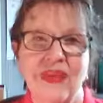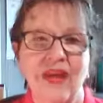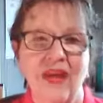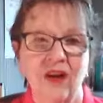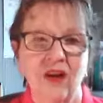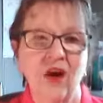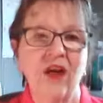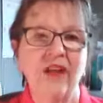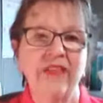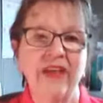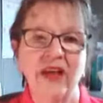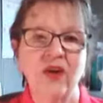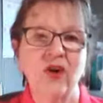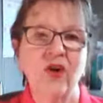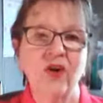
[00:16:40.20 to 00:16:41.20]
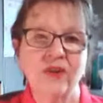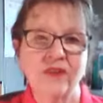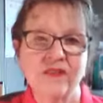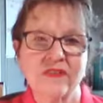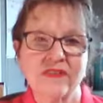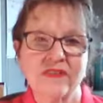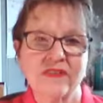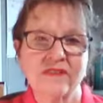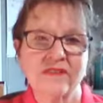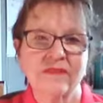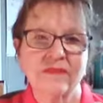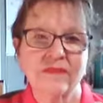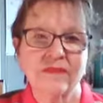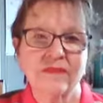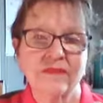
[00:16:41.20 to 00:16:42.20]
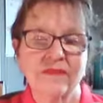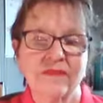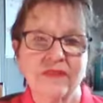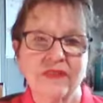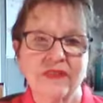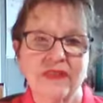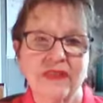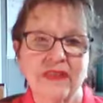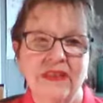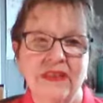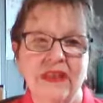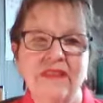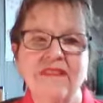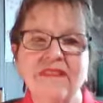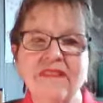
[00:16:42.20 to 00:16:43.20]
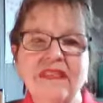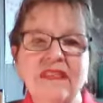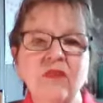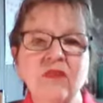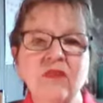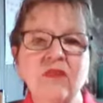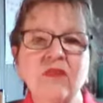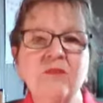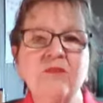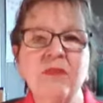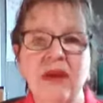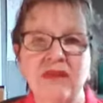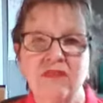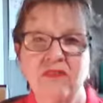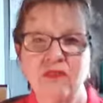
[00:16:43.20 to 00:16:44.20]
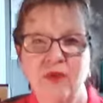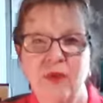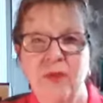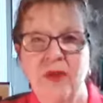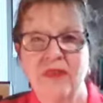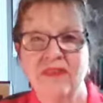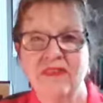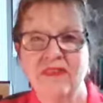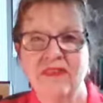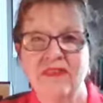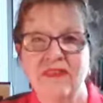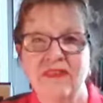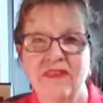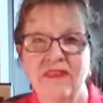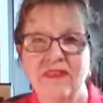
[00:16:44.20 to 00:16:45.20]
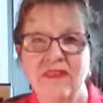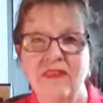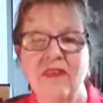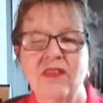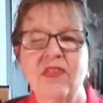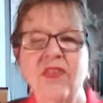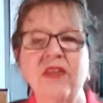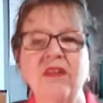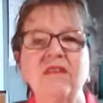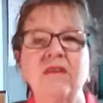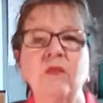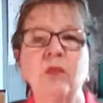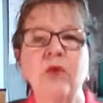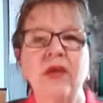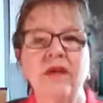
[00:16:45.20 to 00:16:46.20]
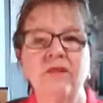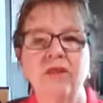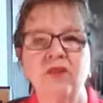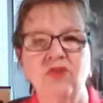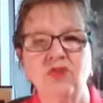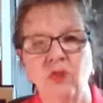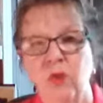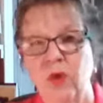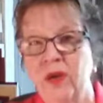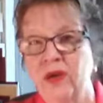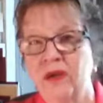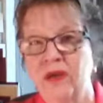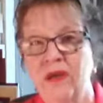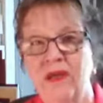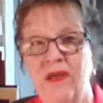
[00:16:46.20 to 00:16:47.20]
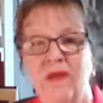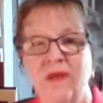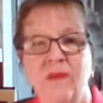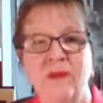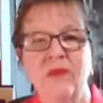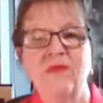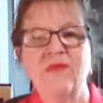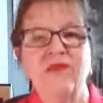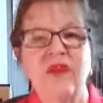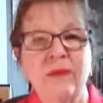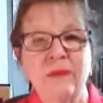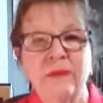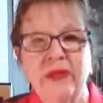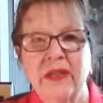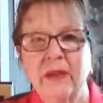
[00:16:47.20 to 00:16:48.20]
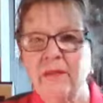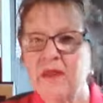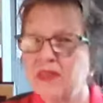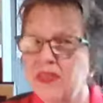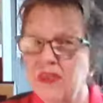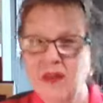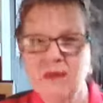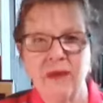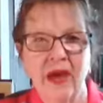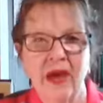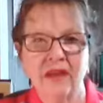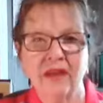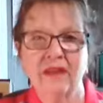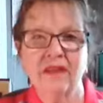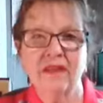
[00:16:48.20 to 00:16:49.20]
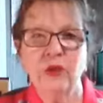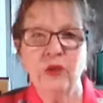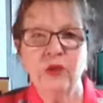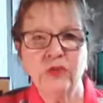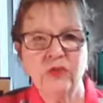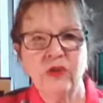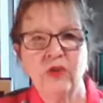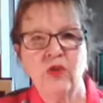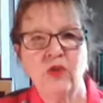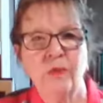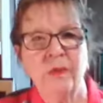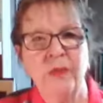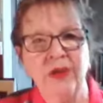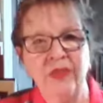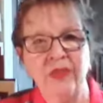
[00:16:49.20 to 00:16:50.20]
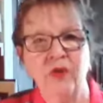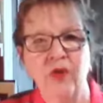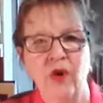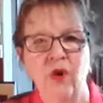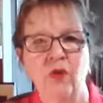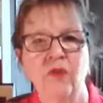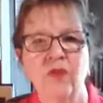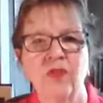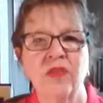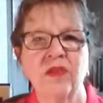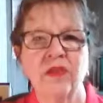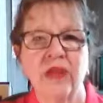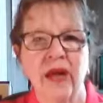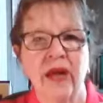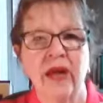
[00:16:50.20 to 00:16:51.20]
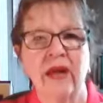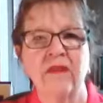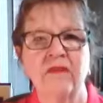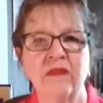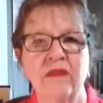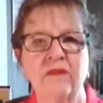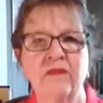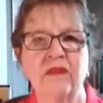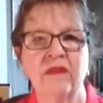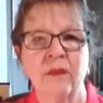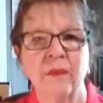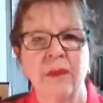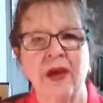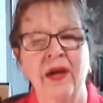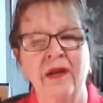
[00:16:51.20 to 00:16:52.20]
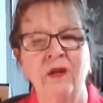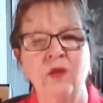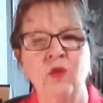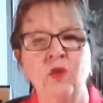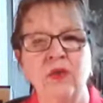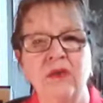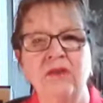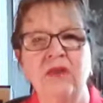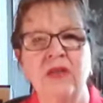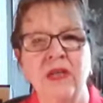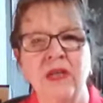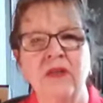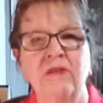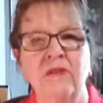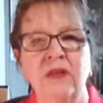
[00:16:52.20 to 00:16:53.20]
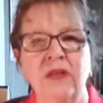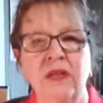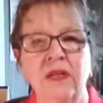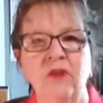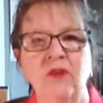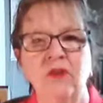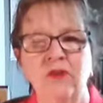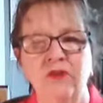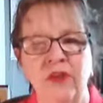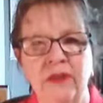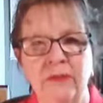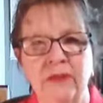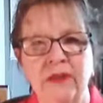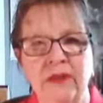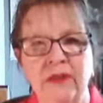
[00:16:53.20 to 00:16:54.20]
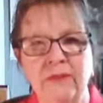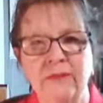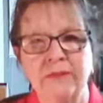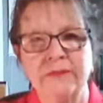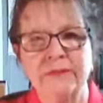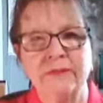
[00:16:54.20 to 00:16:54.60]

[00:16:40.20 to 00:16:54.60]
And all that hurts. It steals the best from us, the things that we have enjoyed, the family. I mean, think about it losing your mother over the lies of somebody who isn't even in your family.